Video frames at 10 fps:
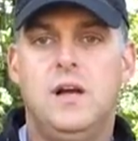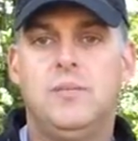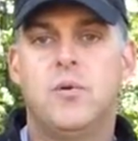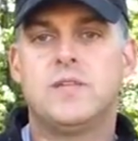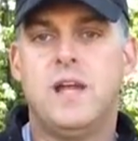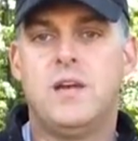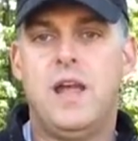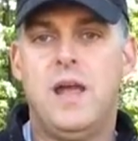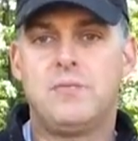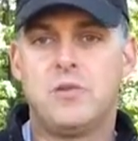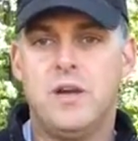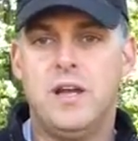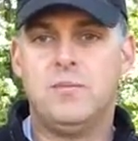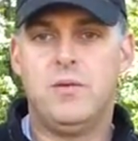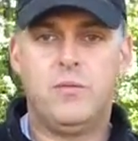Boy Scout camp
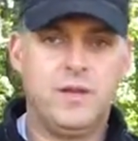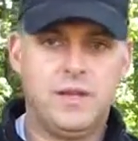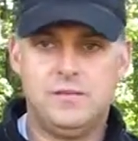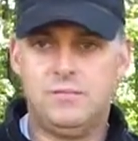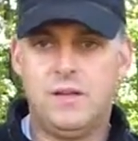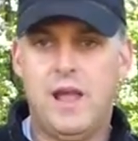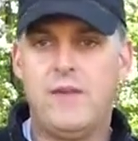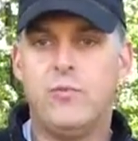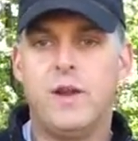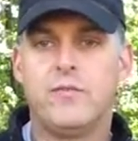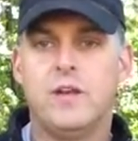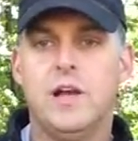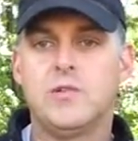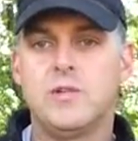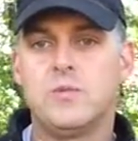trip, and we could have whatever
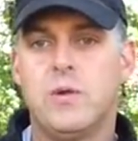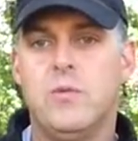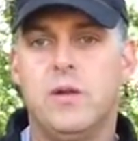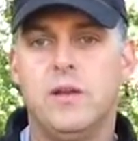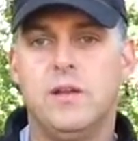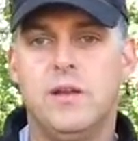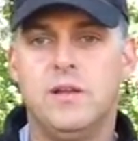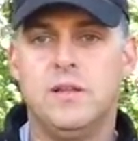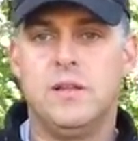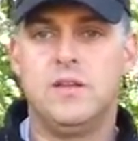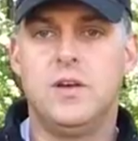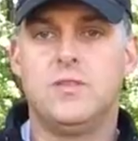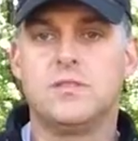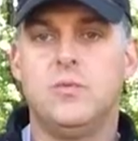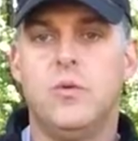luxuries we wanted, the
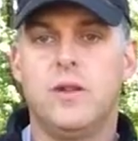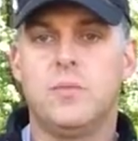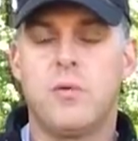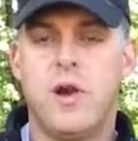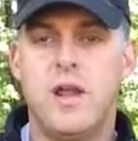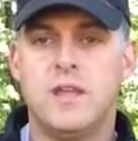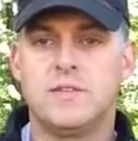adults wanted to bring.